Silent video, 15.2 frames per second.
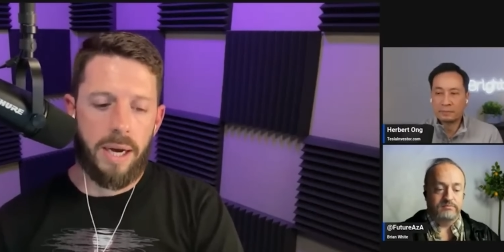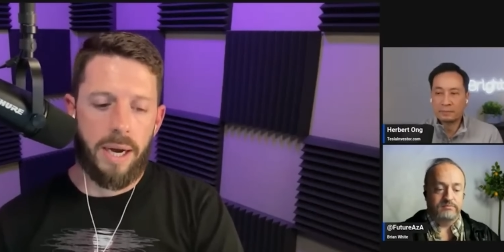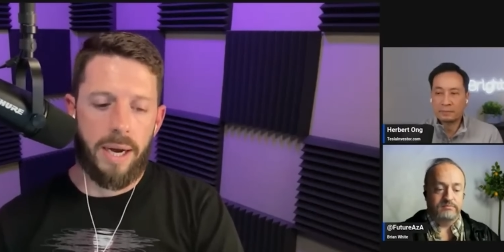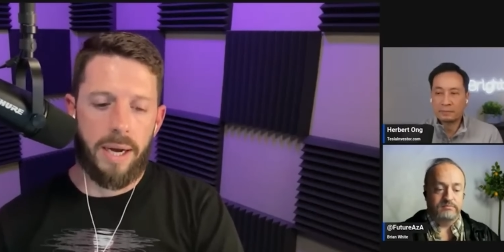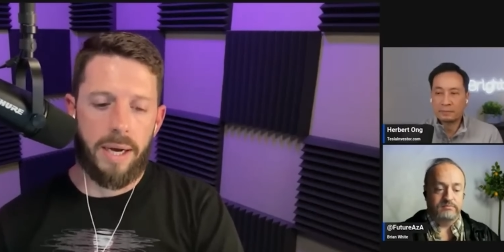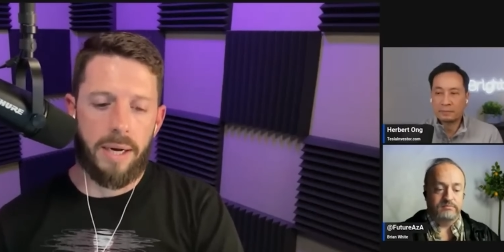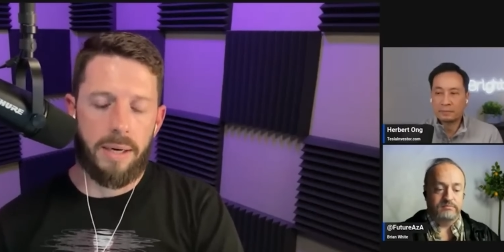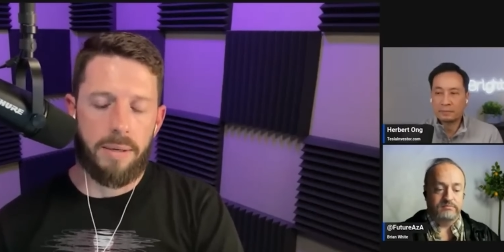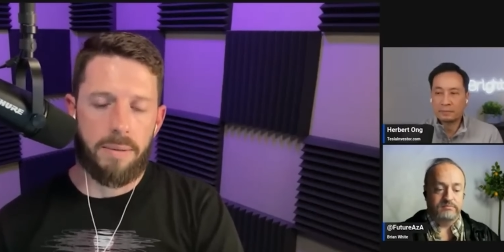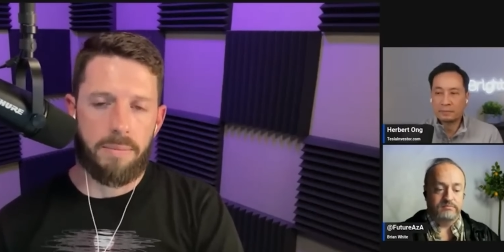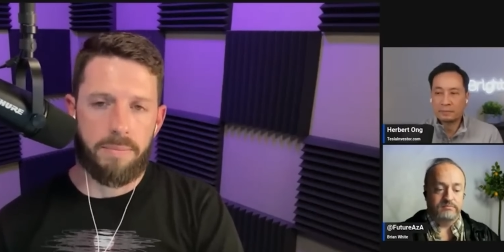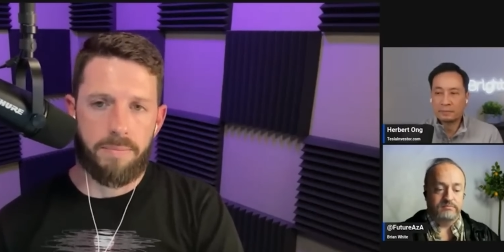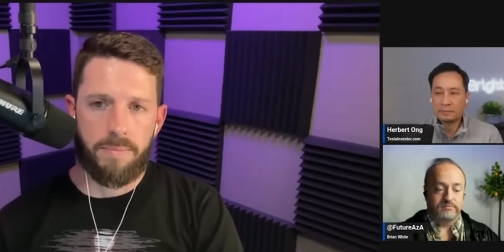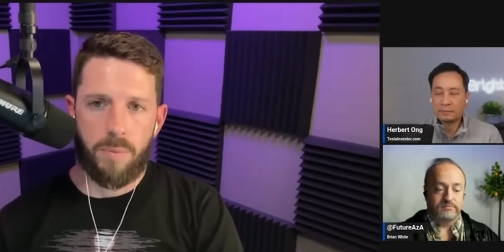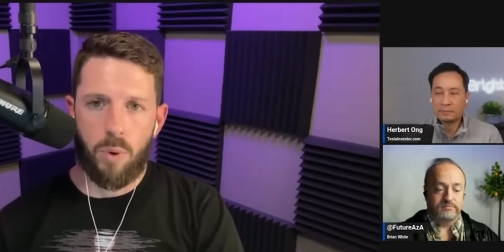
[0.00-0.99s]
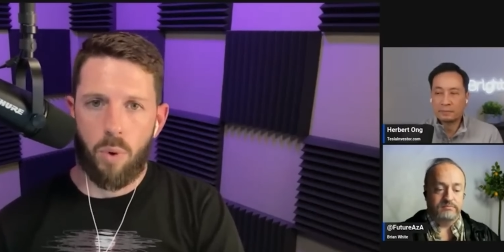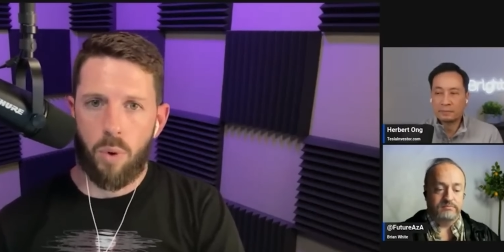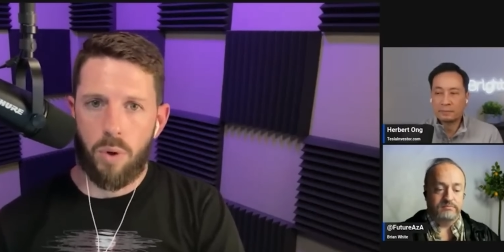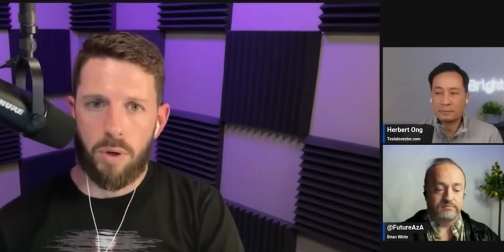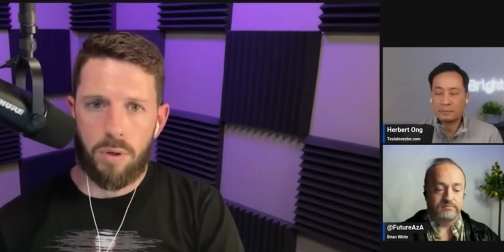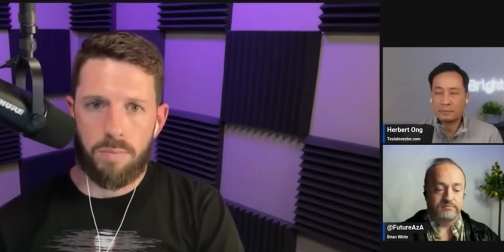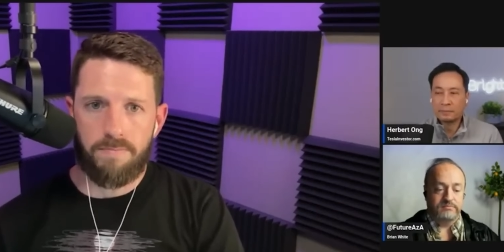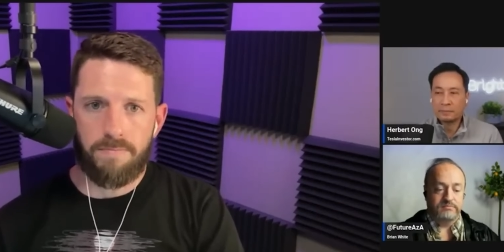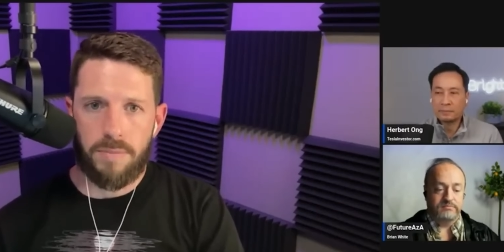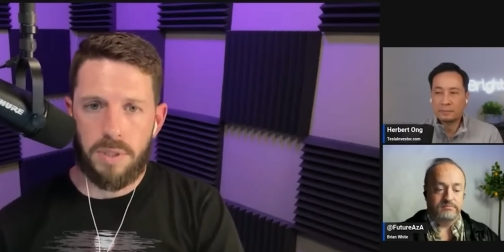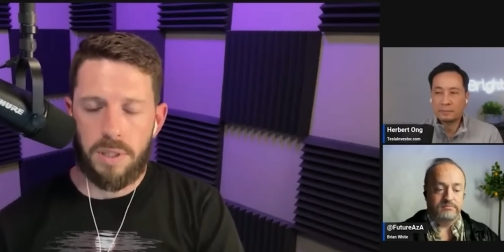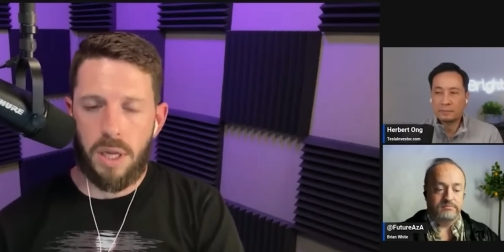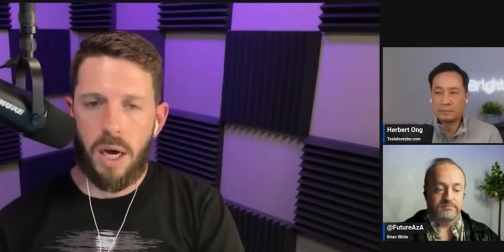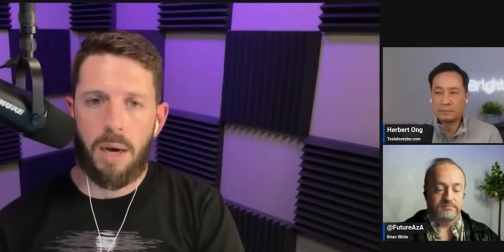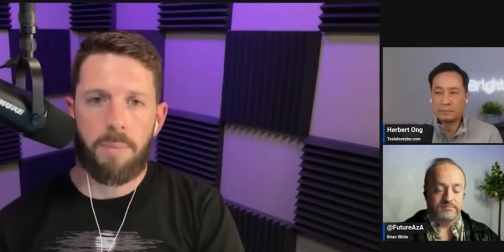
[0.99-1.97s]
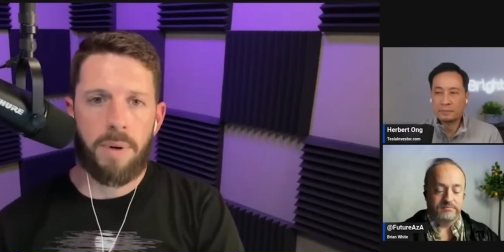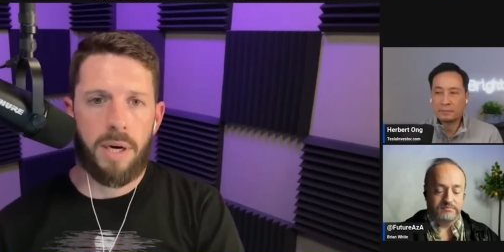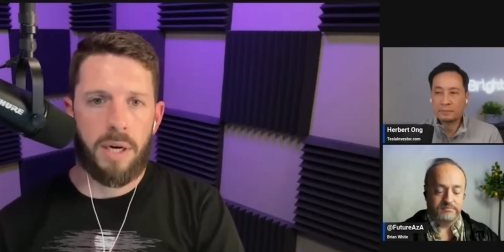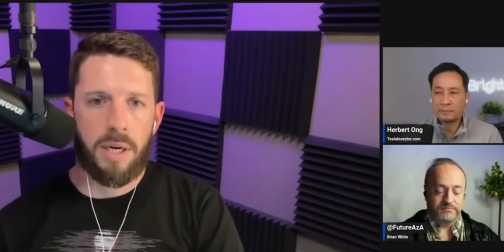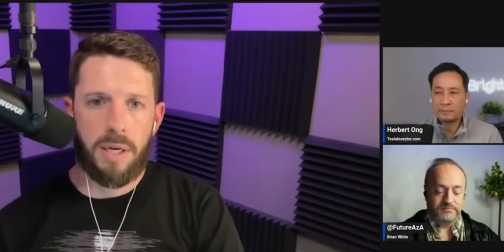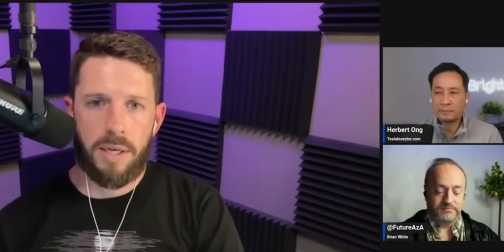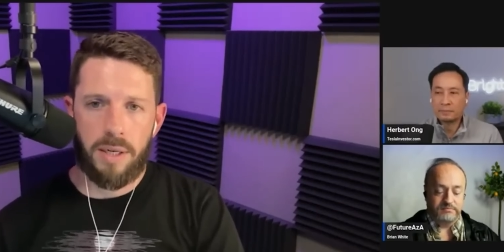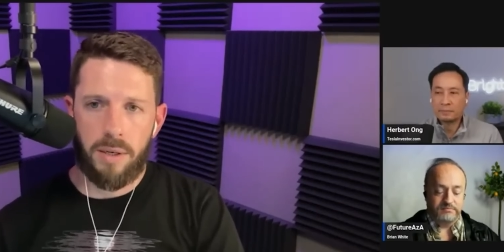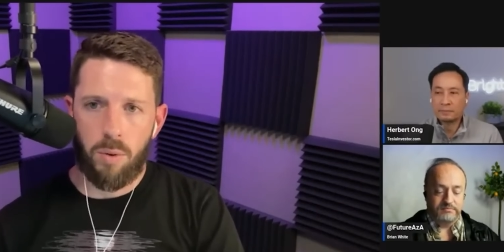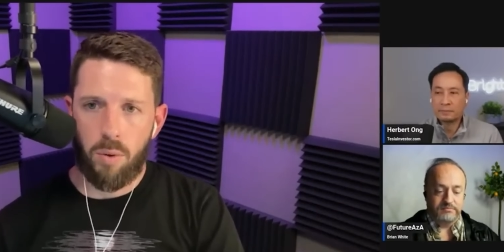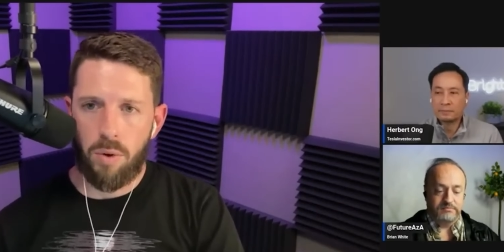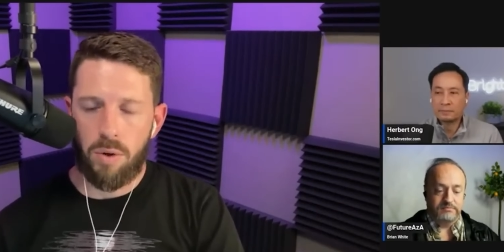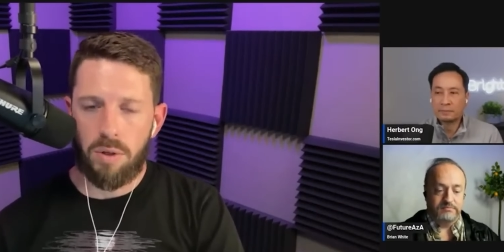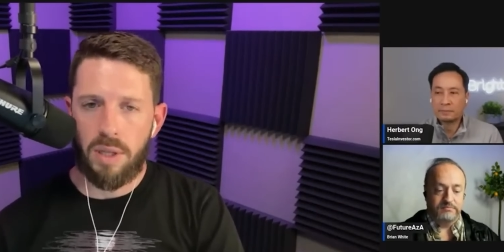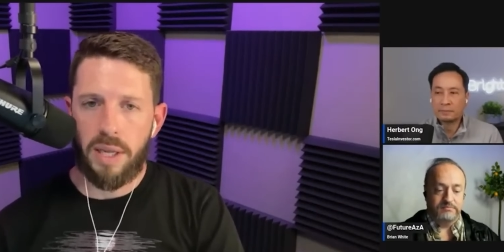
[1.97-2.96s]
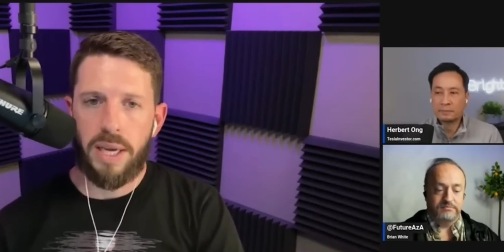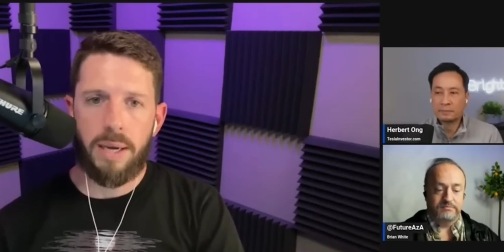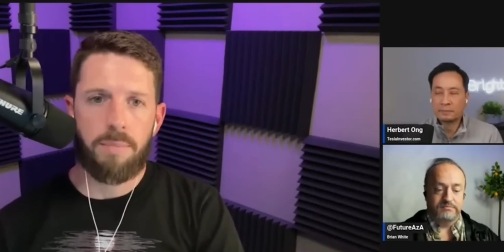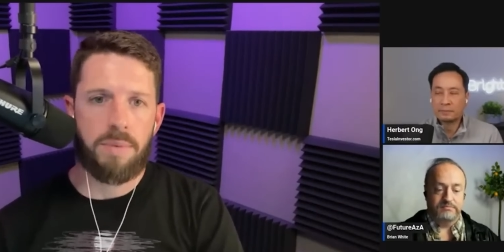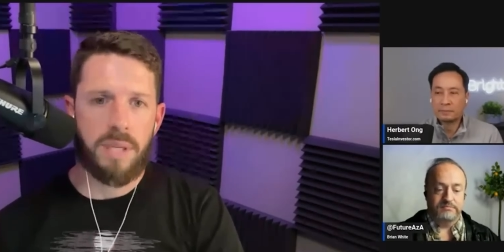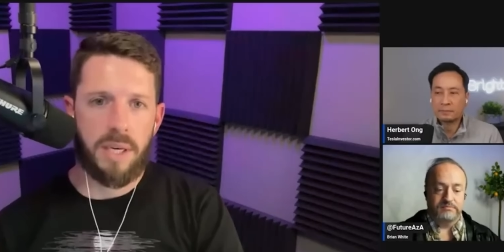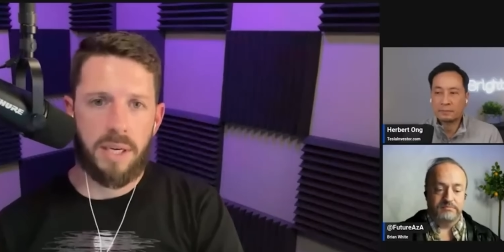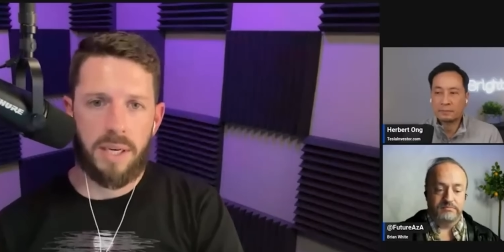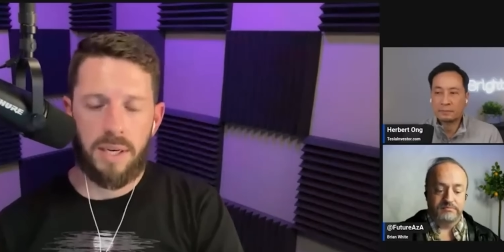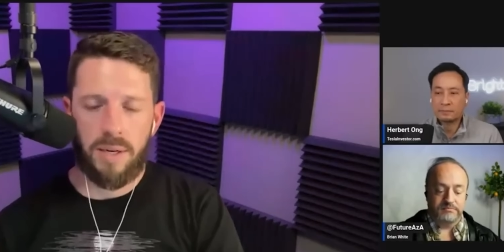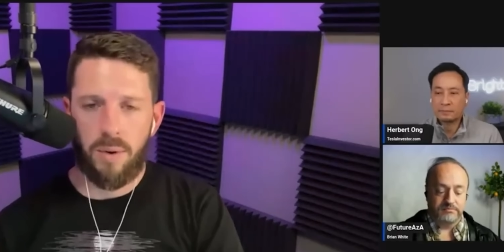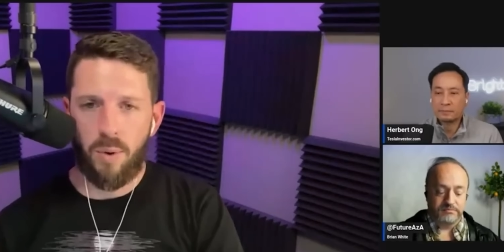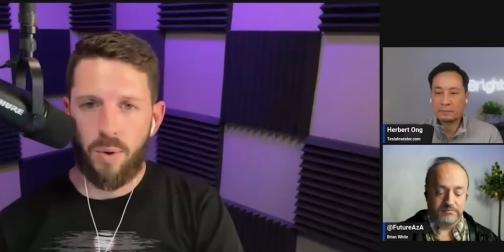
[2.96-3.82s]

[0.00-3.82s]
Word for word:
Speaker 1: um, or Llama or Lambda